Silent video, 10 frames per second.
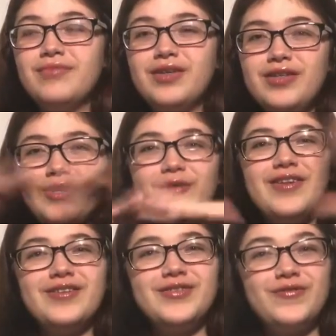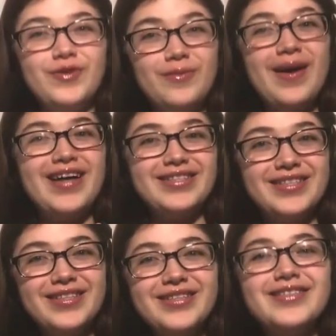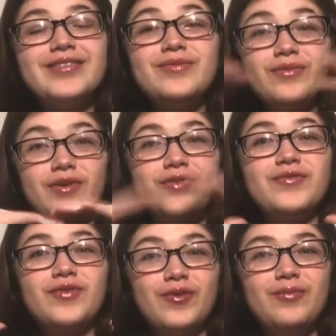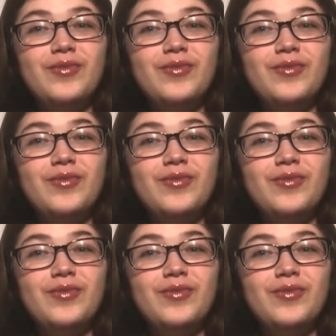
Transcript: you know, one of those fruit baskets, those fruit